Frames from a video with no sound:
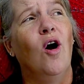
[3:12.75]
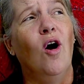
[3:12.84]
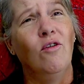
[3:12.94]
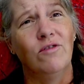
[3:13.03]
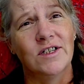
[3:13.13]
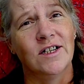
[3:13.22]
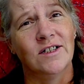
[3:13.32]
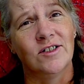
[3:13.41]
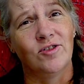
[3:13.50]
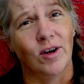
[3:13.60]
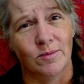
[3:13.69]
over 10
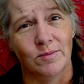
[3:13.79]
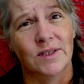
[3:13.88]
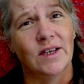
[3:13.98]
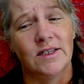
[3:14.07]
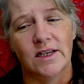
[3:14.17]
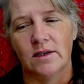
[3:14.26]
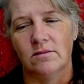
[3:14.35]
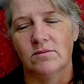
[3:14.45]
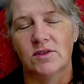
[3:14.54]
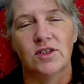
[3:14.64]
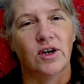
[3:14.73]
grams a day.
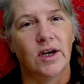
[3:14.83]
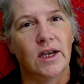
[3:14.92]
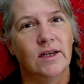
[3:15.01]
Sorry.